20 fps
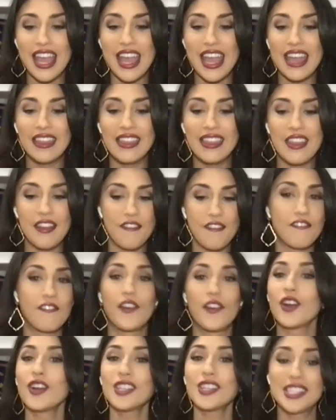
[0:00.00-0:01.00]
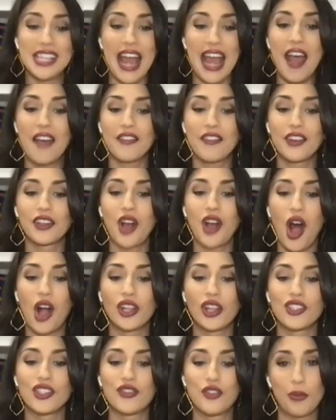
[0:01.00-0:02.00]
in the first ever
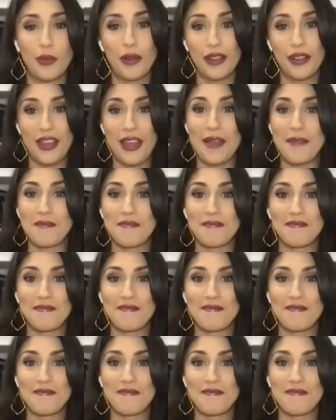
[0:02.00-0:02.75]
college football game?